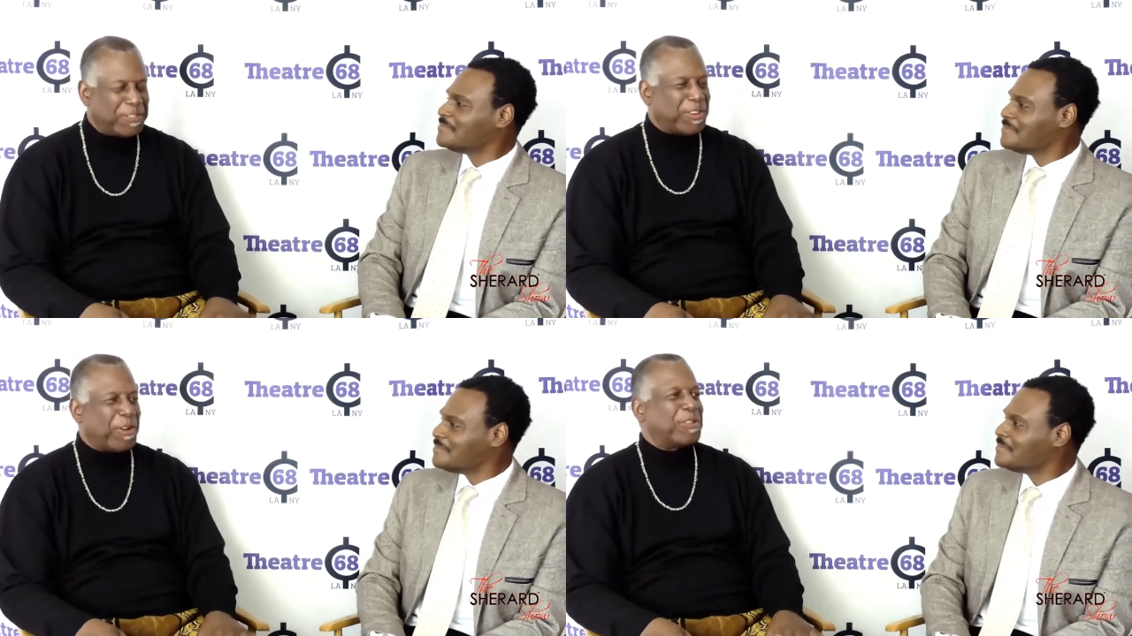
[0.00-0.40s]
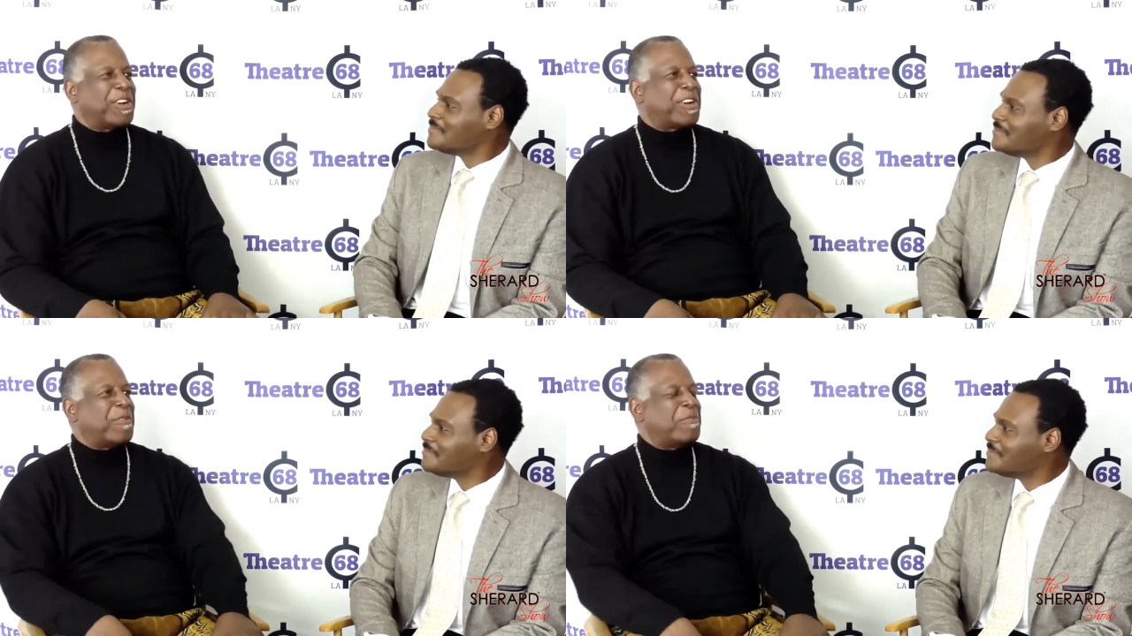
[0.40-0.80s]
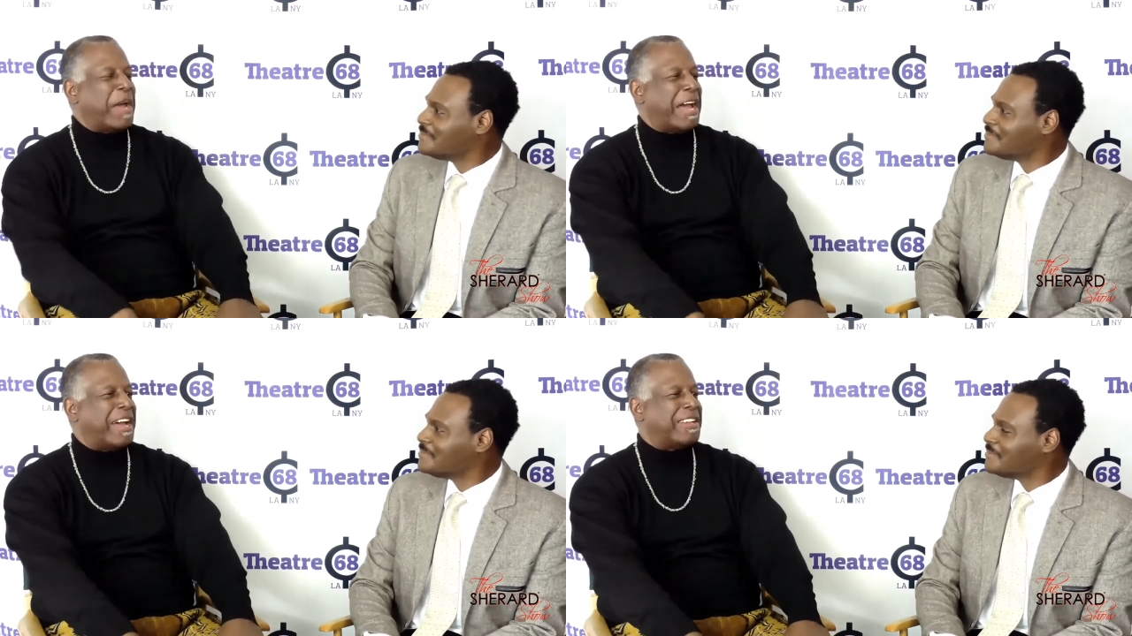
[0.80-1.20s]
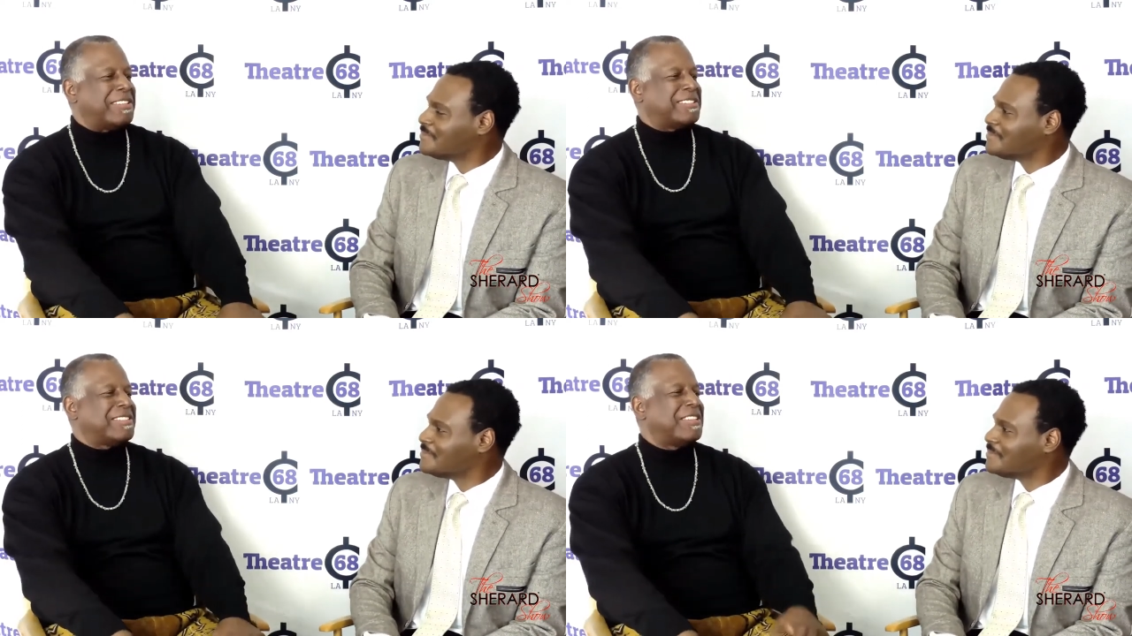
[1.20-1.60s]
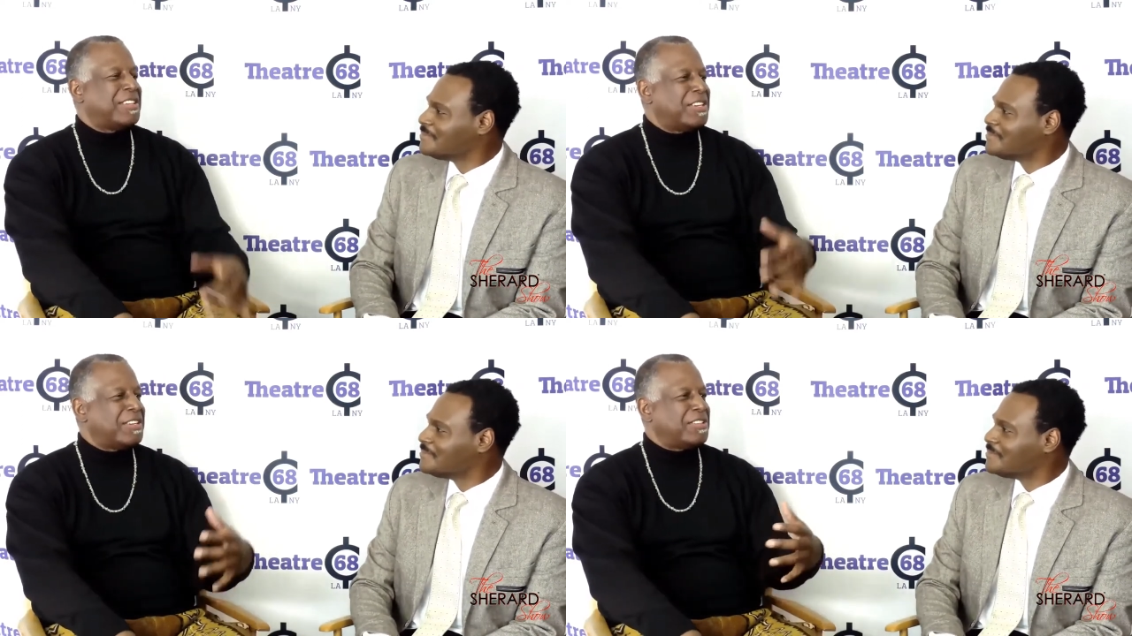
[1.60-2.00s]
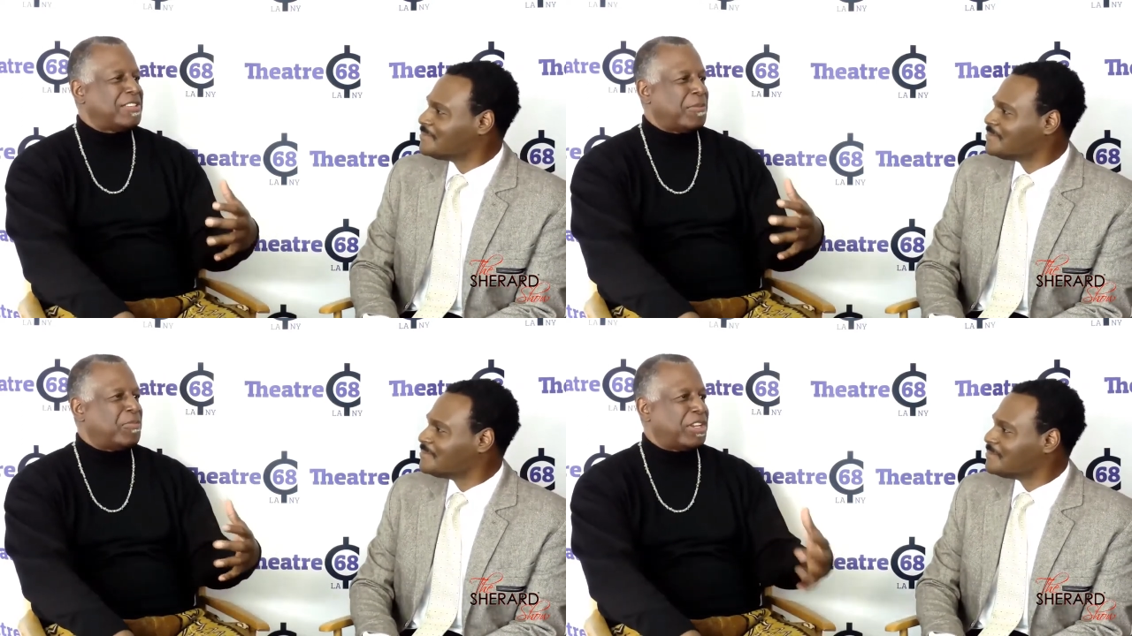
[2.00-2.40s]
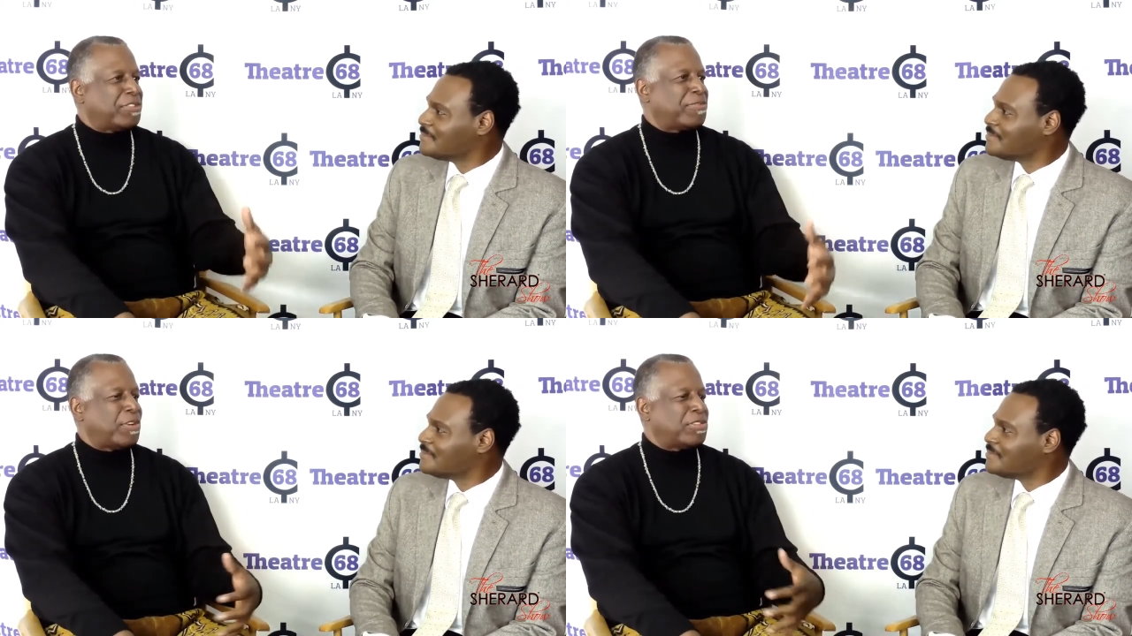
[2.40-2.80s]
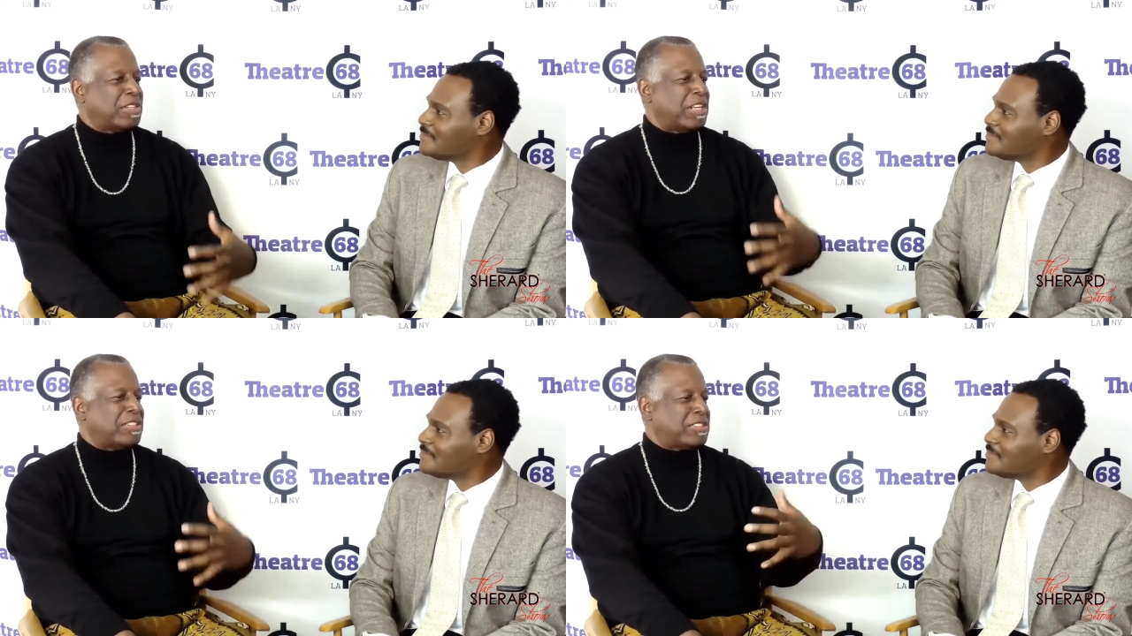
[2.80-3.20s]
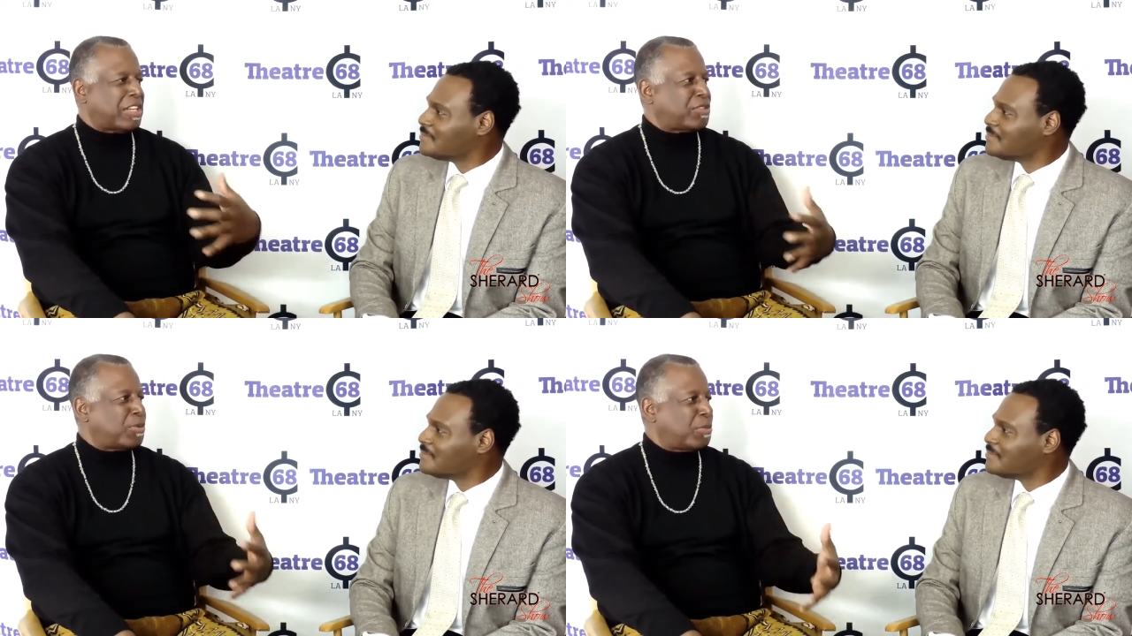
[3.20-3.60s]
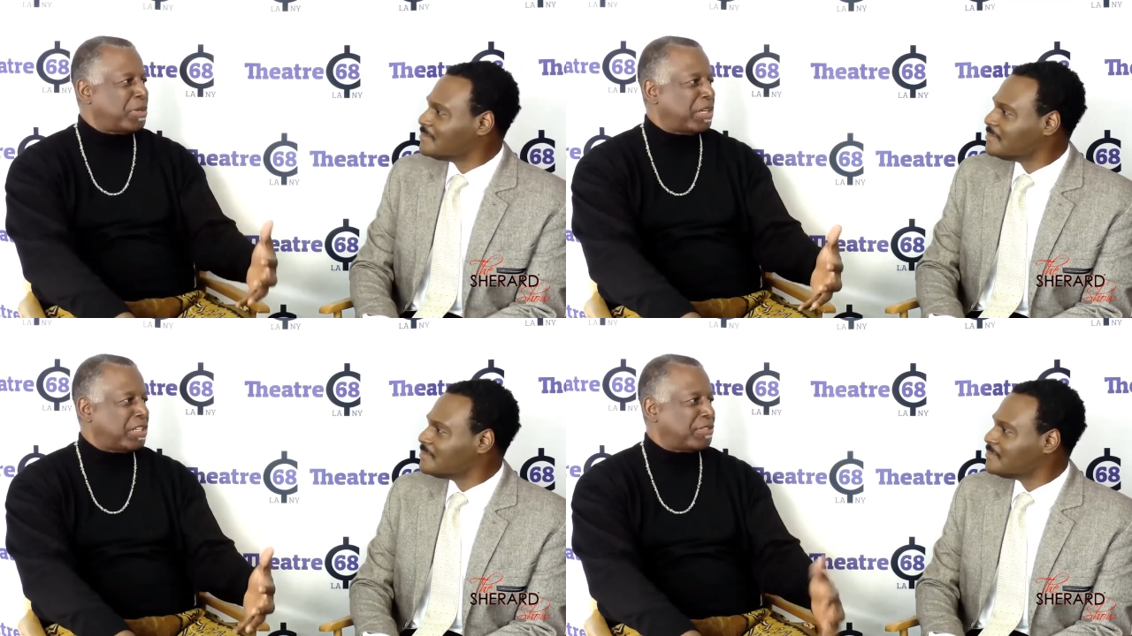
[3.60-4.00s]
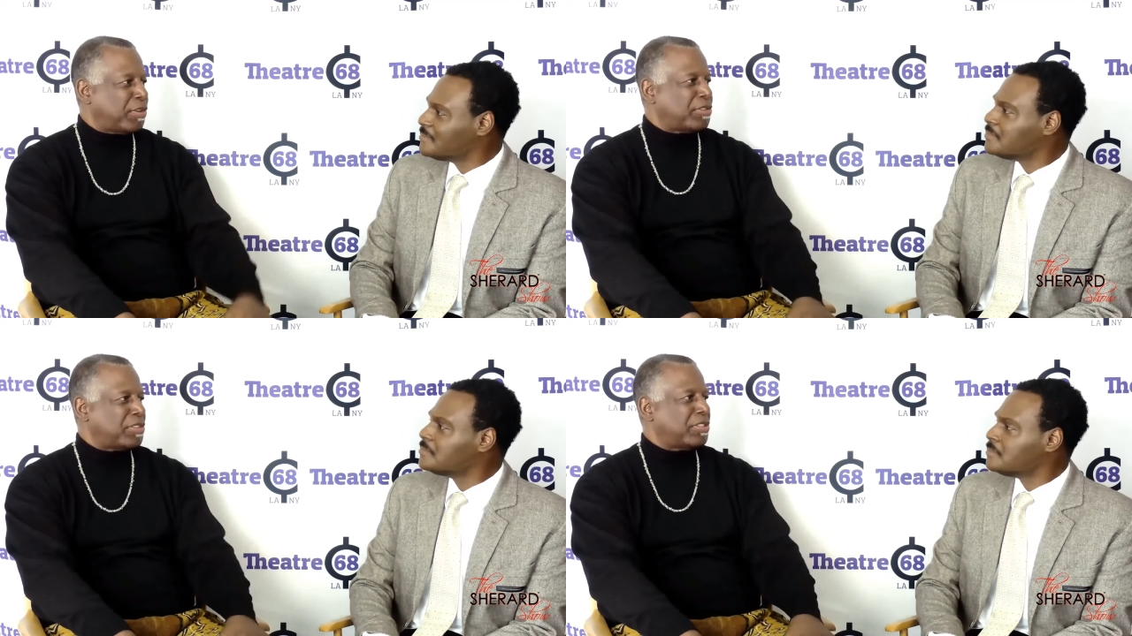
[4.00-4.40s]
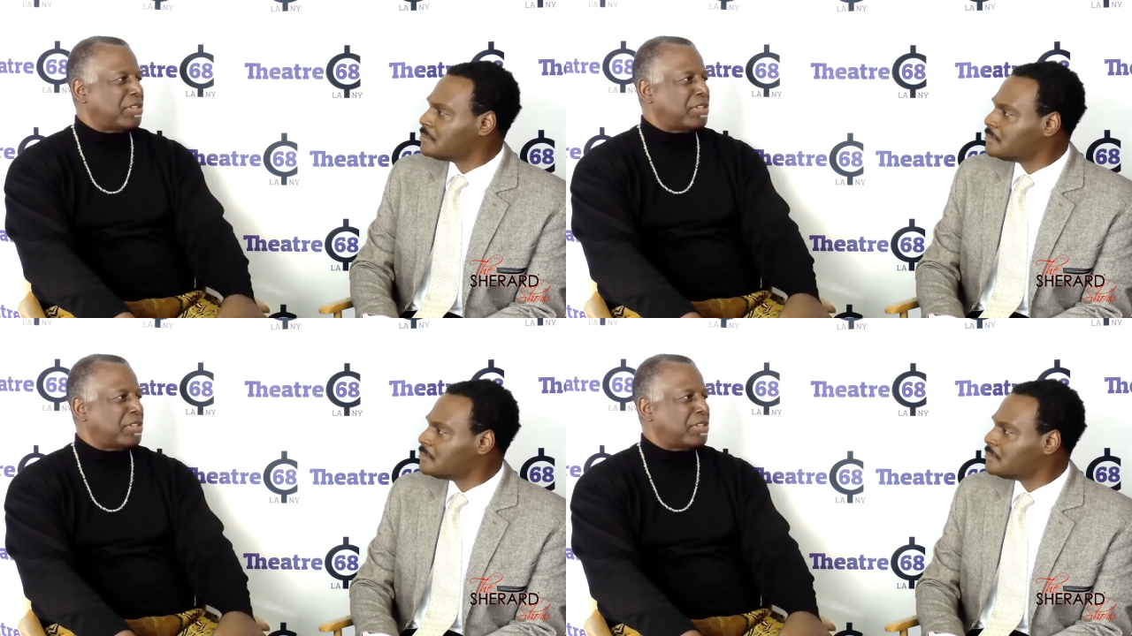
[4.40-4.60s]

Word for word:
Speaker 1: don't look at them as their breast first as sexual beings first.